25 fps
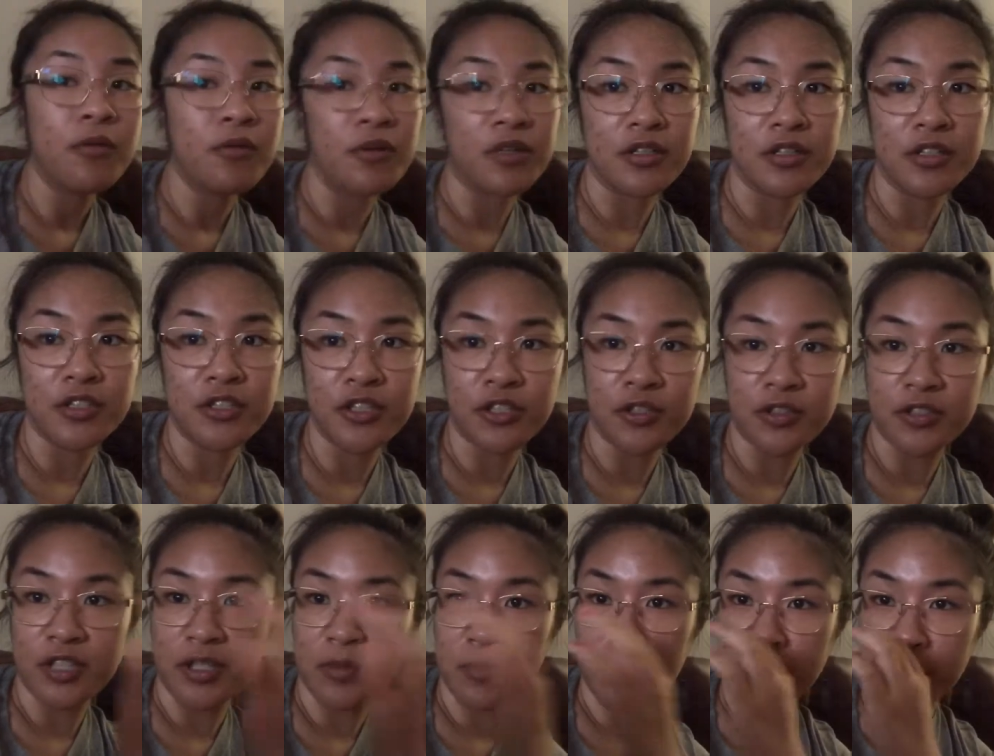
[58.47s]
One of the
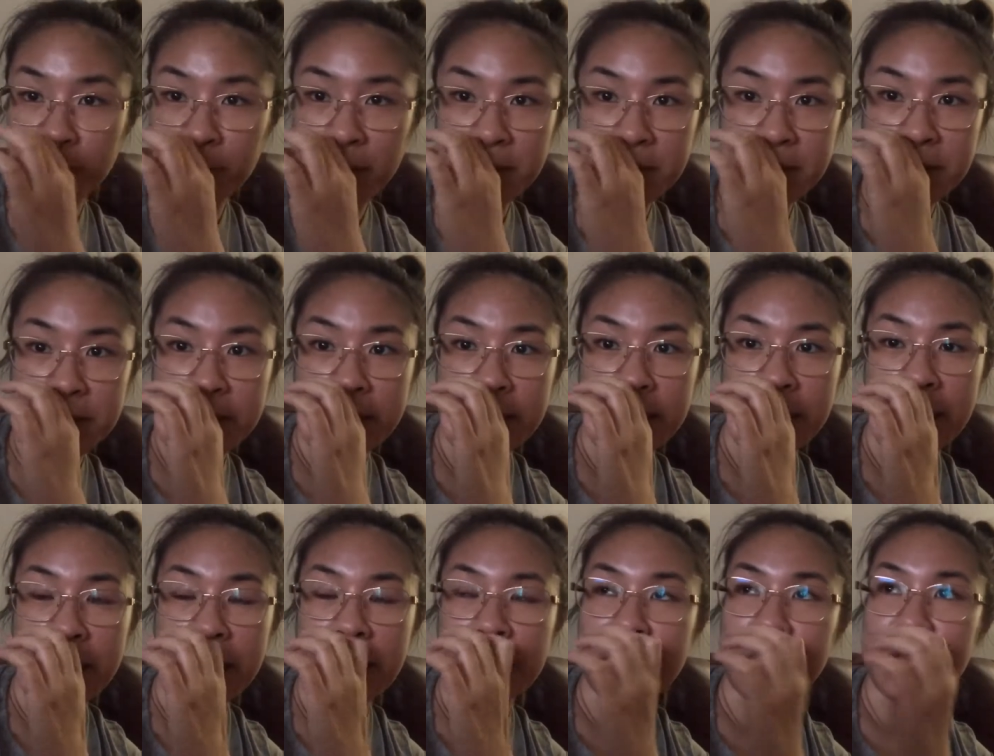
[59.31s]
shows I've been
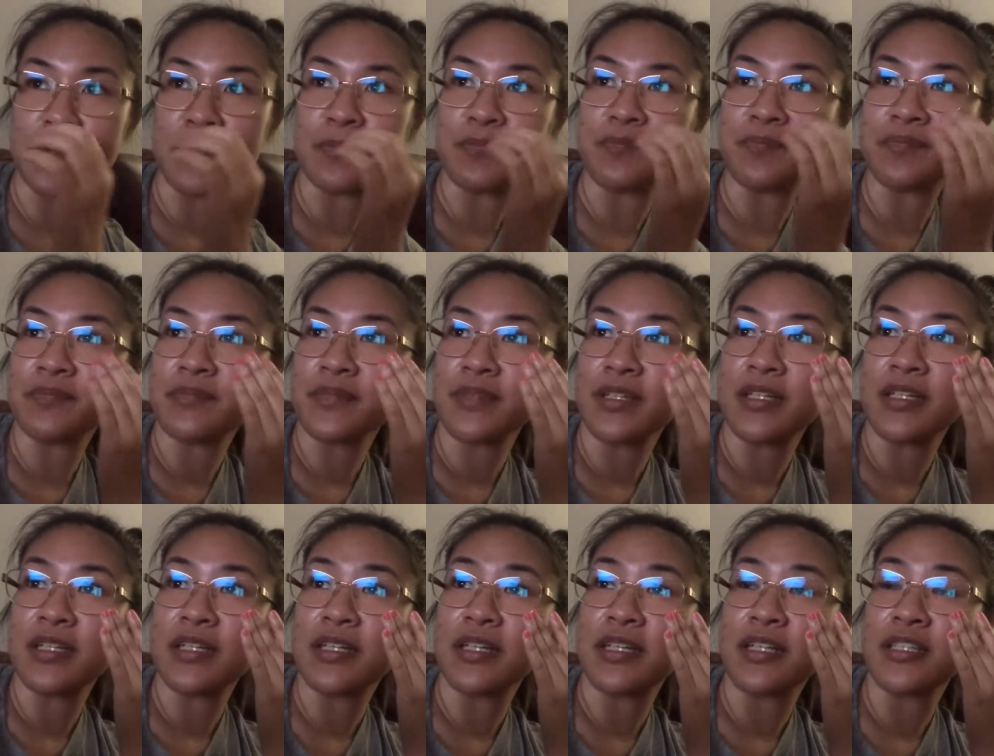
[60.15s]
watching and
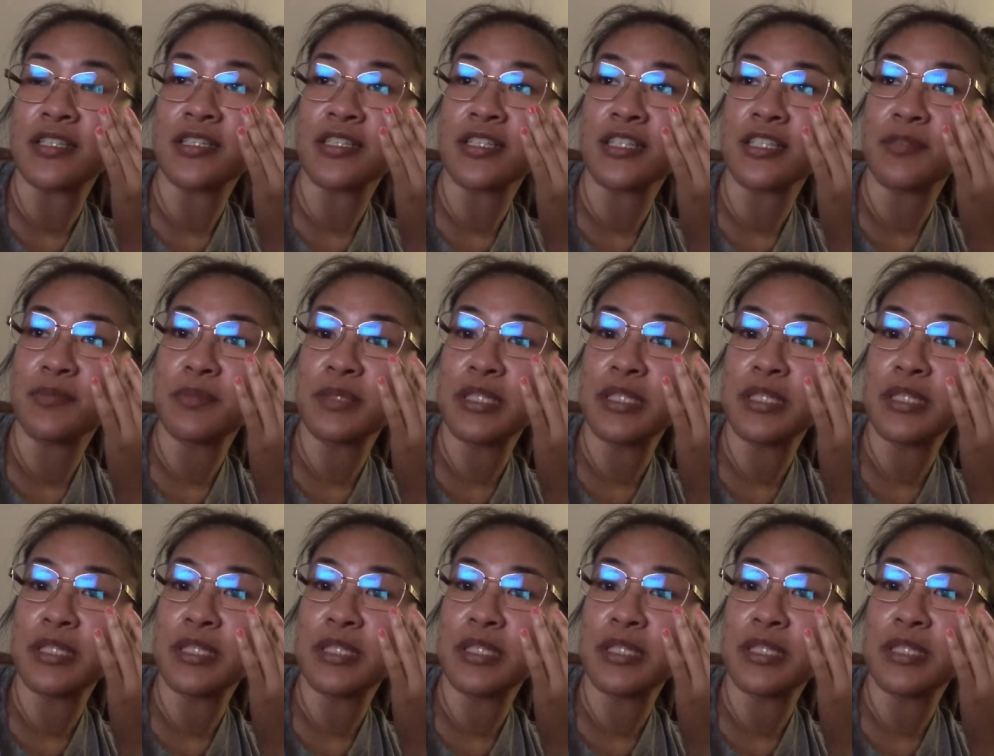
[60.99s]
it's gonna